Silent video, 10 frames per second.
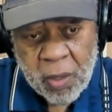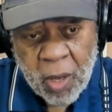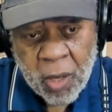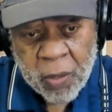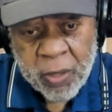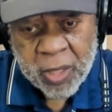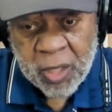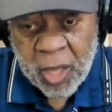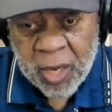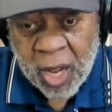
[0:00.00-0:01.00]
uh,
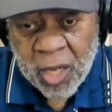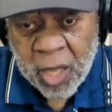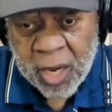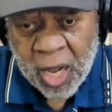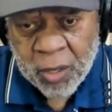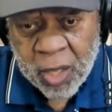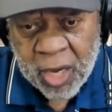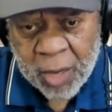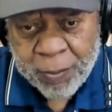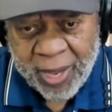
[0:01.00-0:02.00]
in in our in our
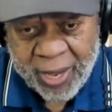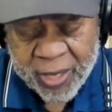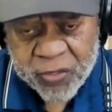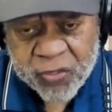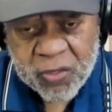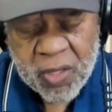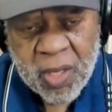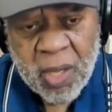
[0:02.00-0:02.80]
in our past.